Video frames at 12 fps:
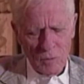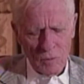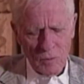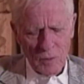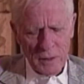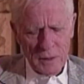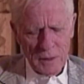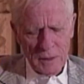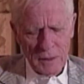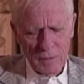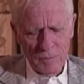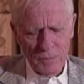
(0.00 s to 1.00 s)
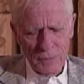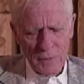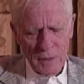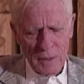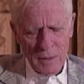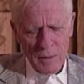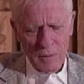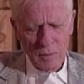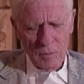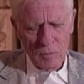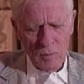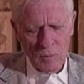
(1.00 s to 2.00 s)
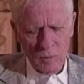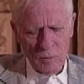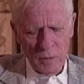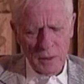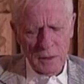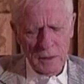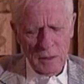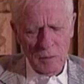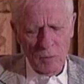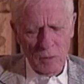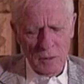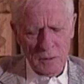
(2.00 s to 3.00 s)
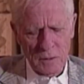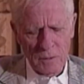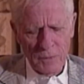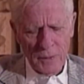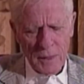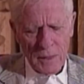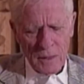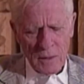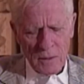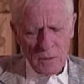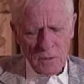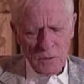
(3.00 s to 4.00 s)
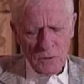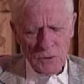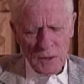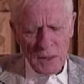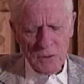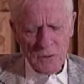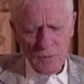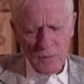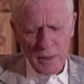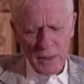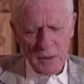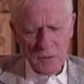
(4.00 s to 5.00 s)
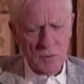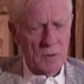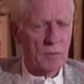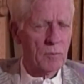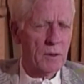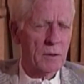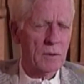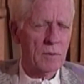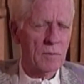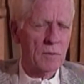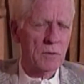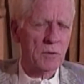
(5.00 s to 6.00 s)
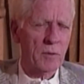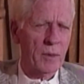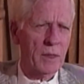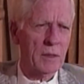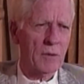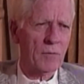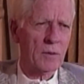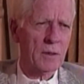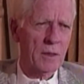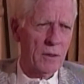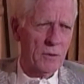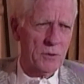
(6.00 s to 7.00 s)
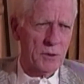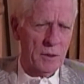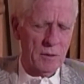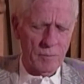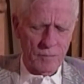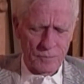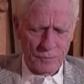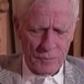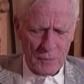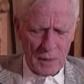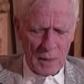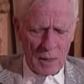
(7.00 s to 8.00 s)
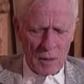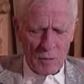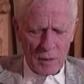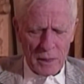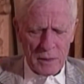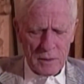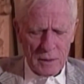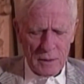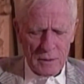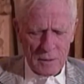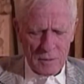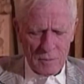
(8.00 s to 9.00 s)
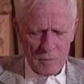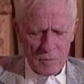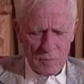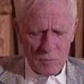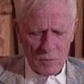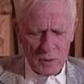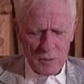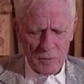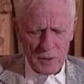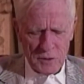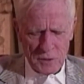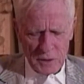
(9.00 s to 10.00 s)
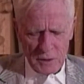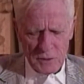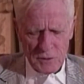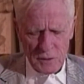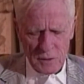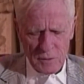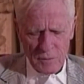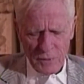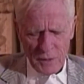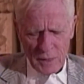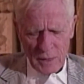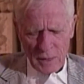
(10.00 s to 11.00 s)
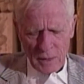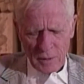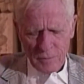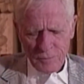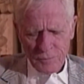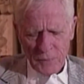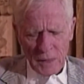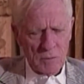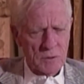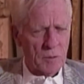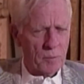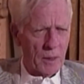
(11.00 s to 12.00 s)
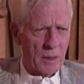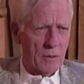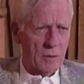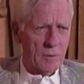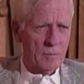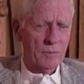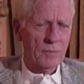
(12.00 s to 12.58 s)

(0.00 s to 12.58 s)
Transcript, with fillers: Why did he? Why did he want sheets of glass with, with so many different colors in them? Well, I think that one reason is that he was a painter.